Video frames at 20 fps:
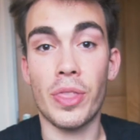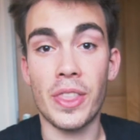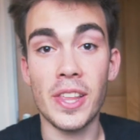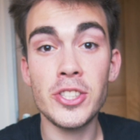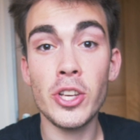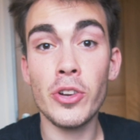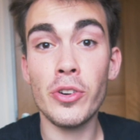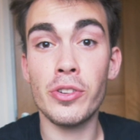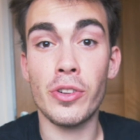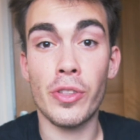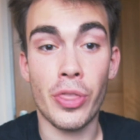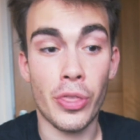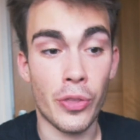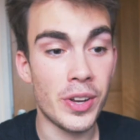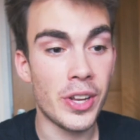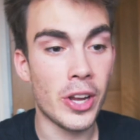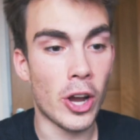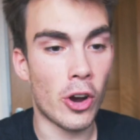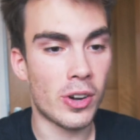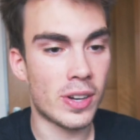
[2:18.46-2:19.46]
these are the
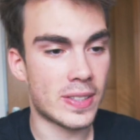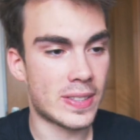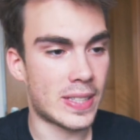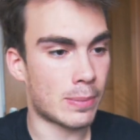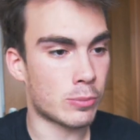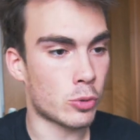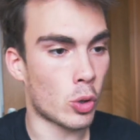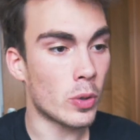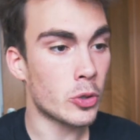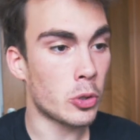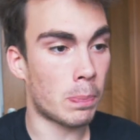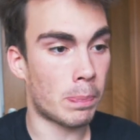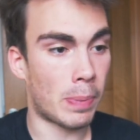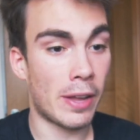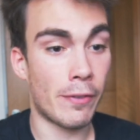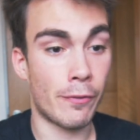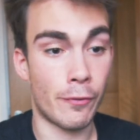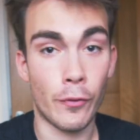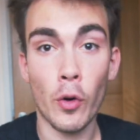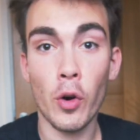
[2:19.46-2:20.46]
3 artists that I'm going to
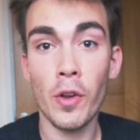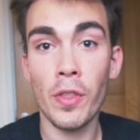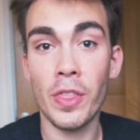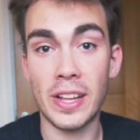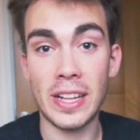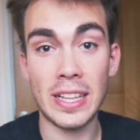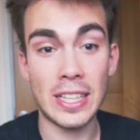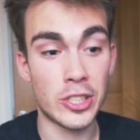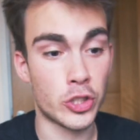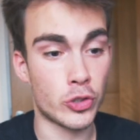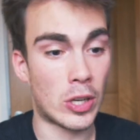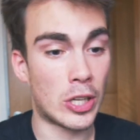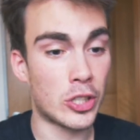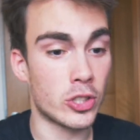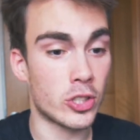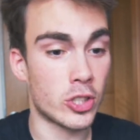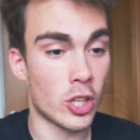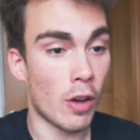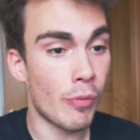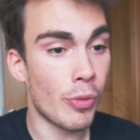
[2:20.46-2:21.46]
pay for the
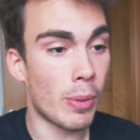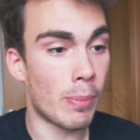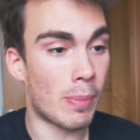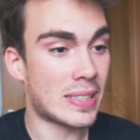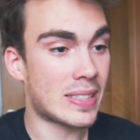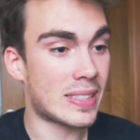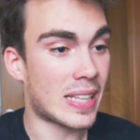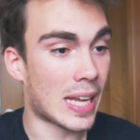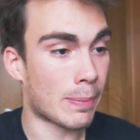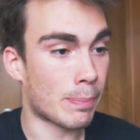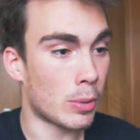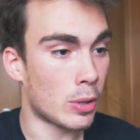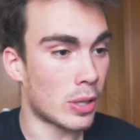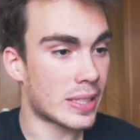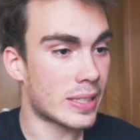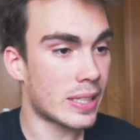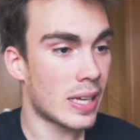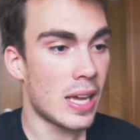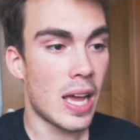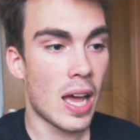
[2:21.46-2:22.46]
illustrations of the Mustang
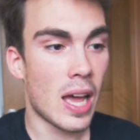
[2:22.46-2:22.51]
Bullitt.